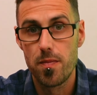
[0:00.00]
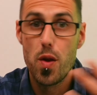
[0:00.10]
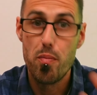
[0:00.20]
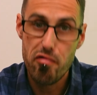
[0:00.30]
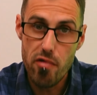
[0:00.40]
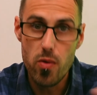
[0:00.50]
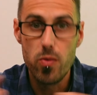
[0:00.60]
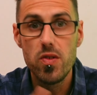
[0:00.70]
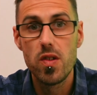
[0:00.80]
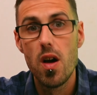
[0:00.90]
The
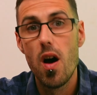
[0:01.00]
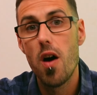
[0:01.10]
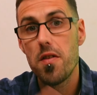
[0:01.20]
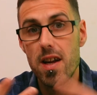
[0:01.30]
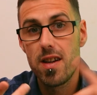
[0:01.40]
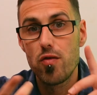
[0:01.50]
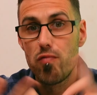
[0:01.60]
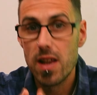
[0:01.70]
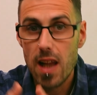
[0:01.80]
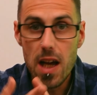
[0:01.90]
pros are that it's
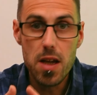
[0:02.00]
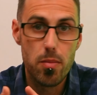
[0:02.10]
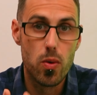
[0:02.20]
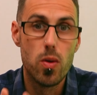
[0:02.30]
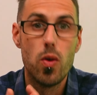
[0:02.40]
reliable